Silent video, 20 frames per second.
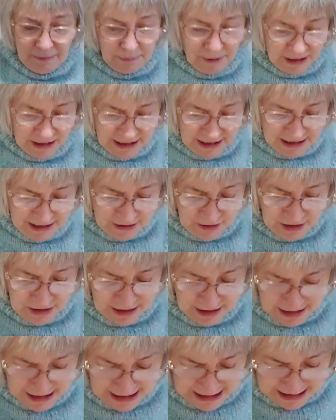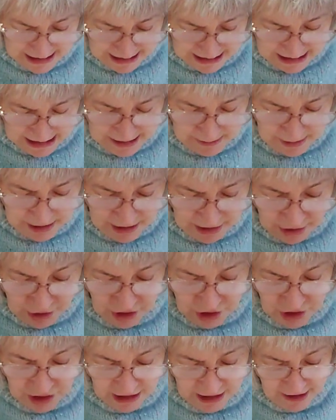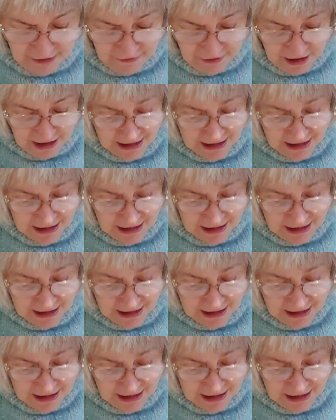but it's going to destined to be a cushion cover.